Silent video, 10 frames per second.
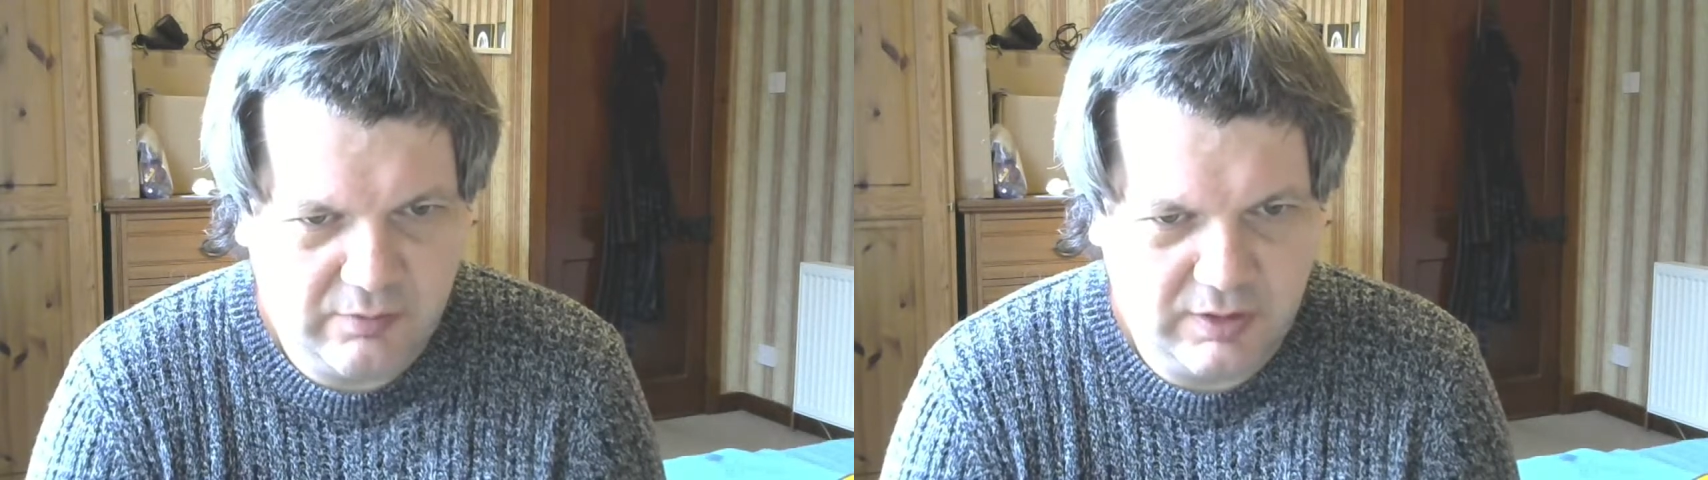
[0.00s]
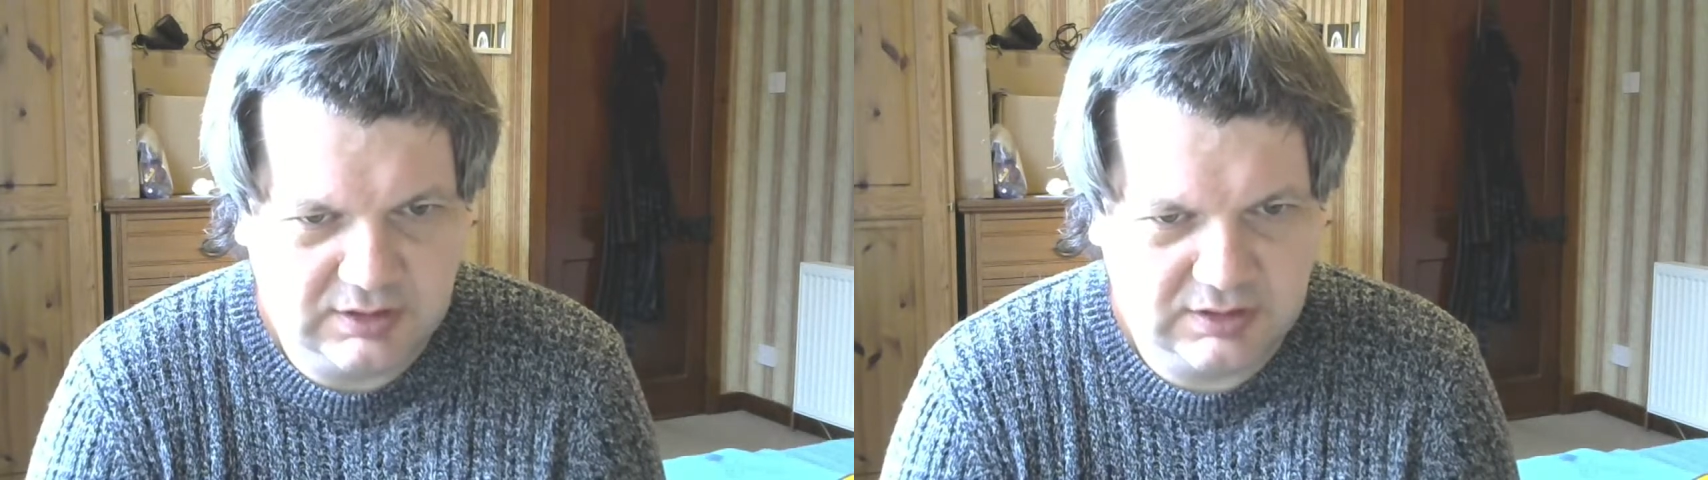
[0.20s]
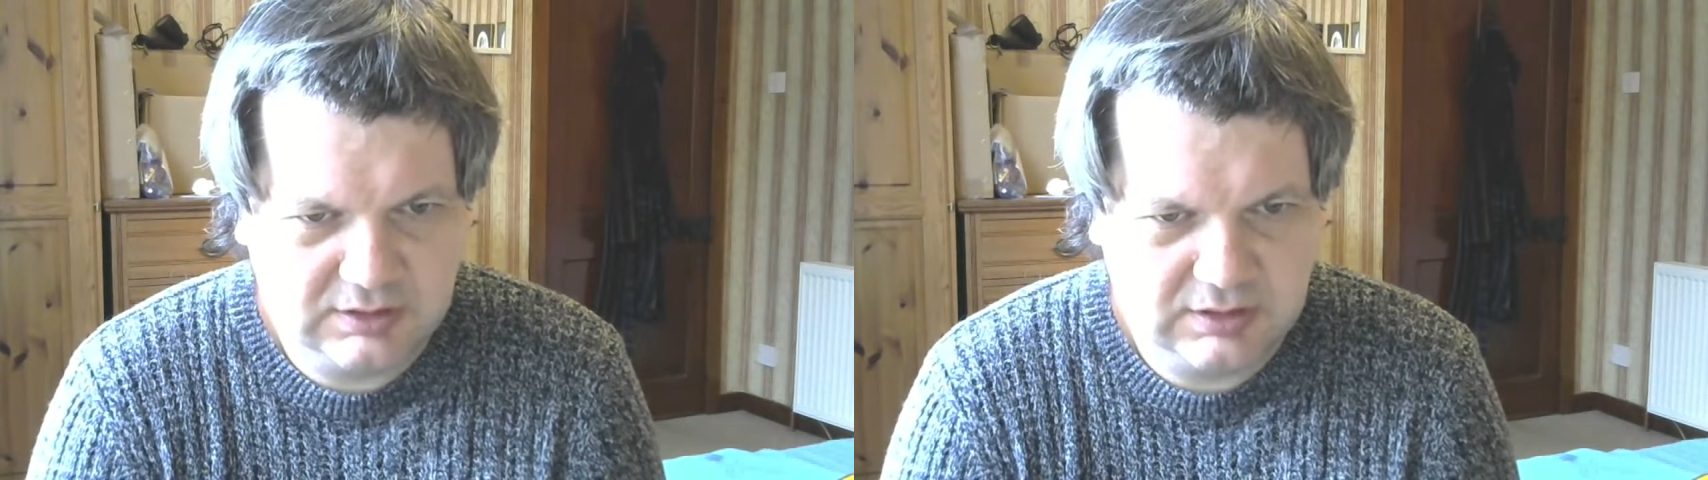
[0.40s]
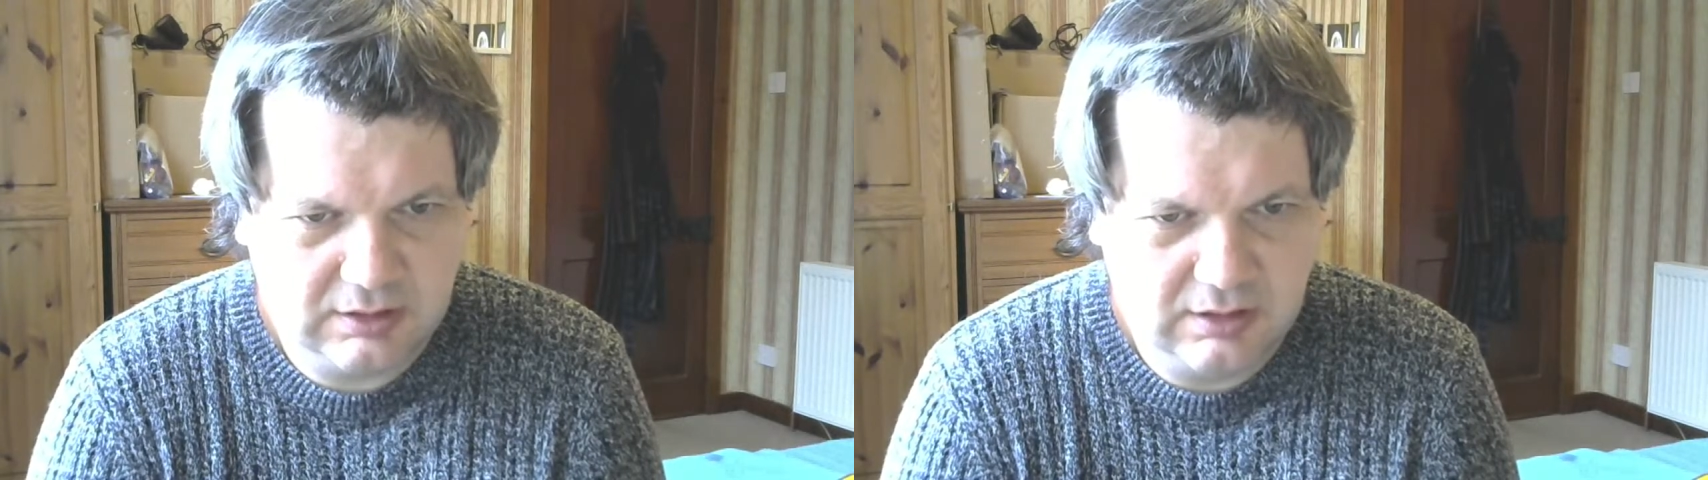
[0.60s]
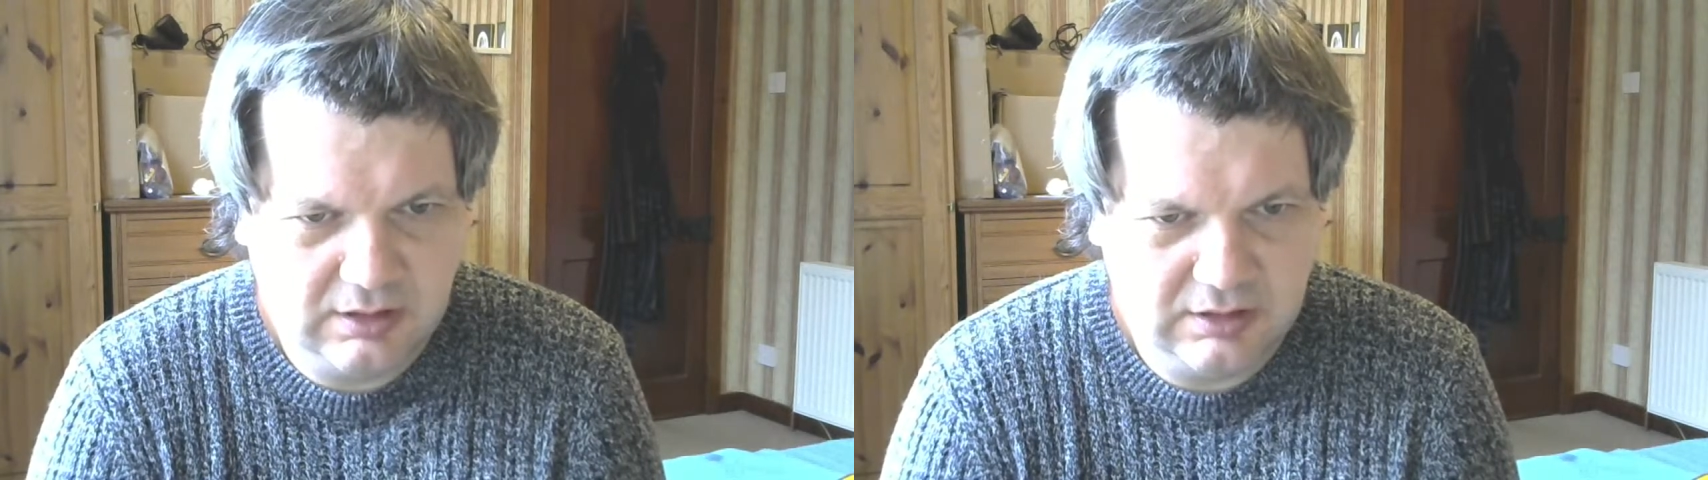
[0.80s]
There
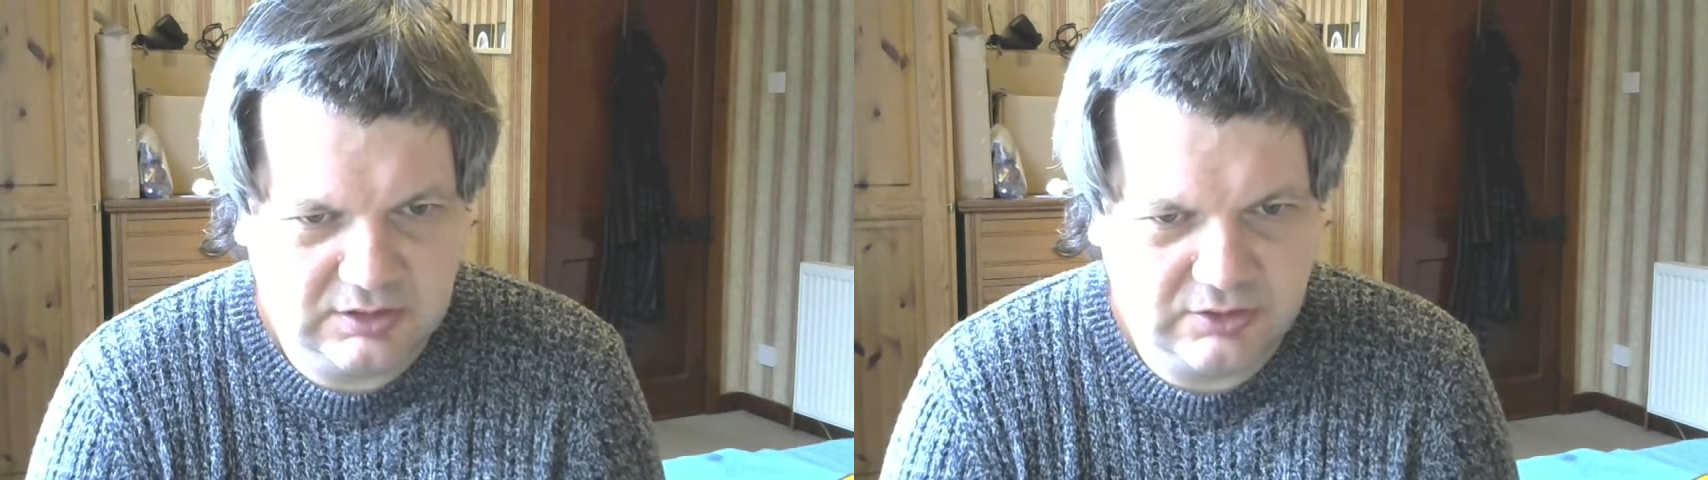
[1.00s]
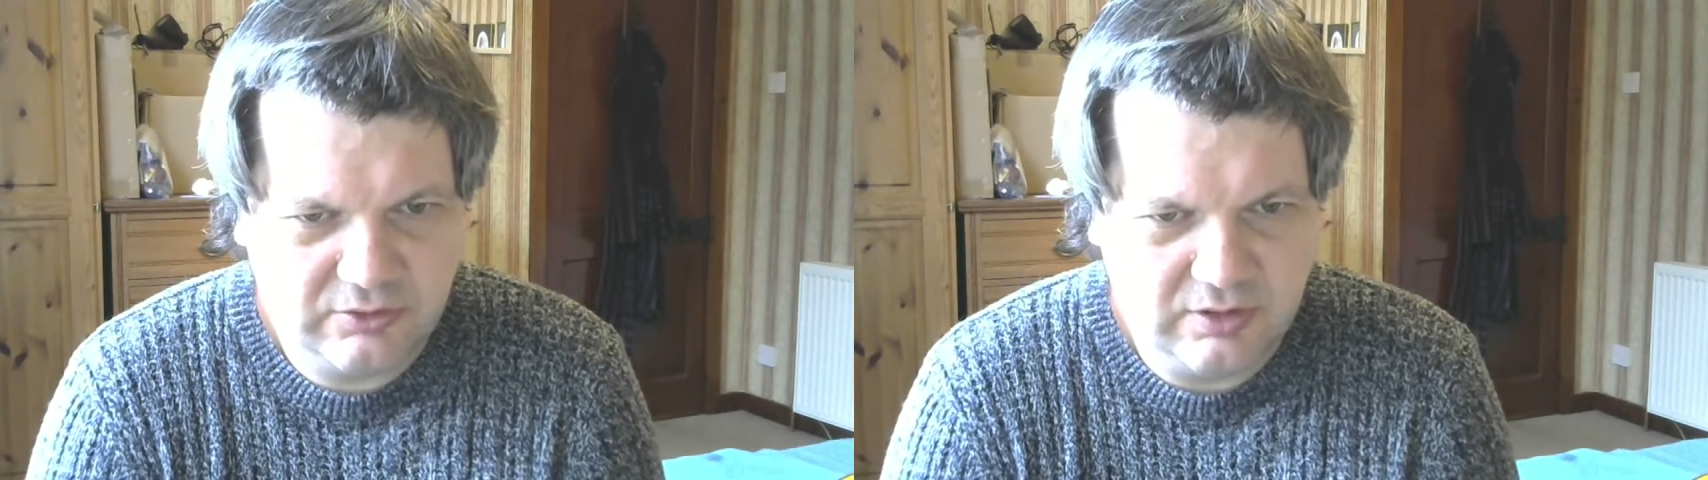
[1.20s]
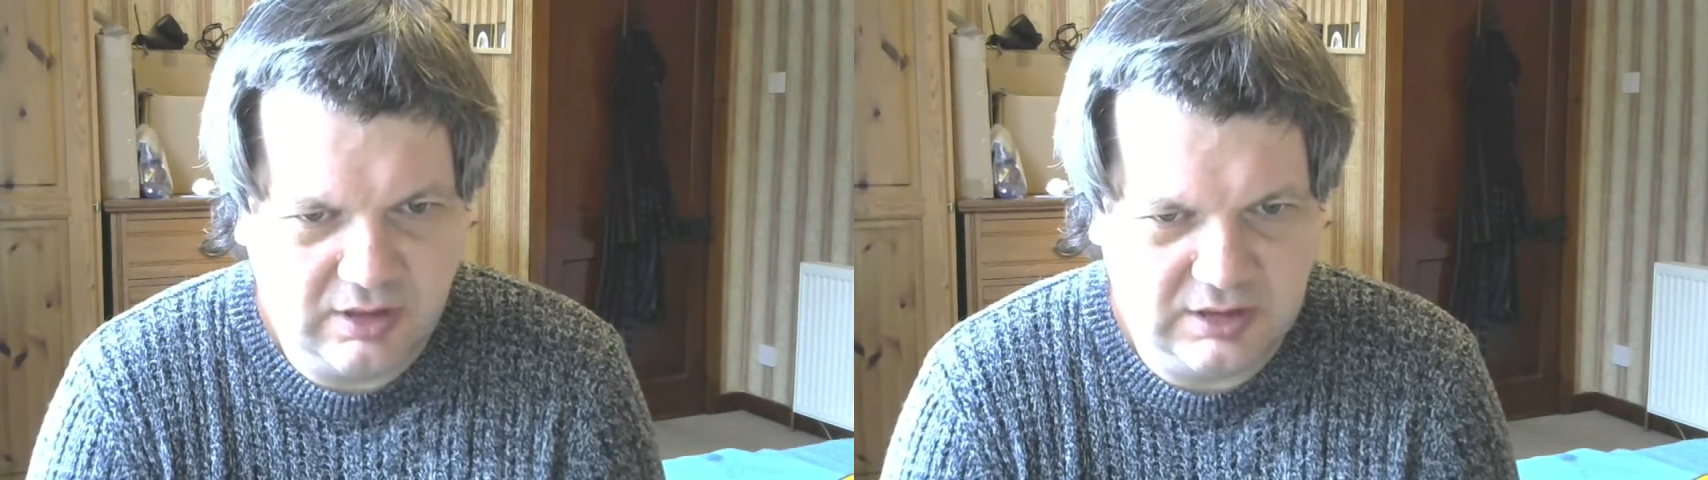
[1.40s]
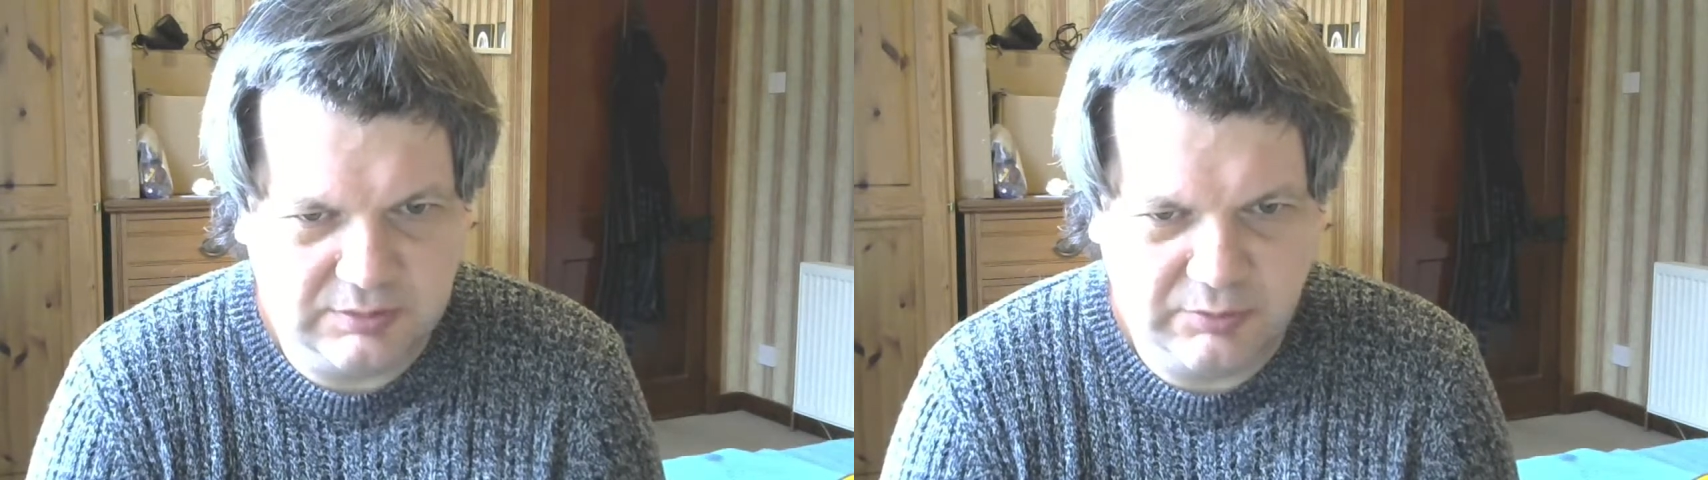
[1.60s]
was still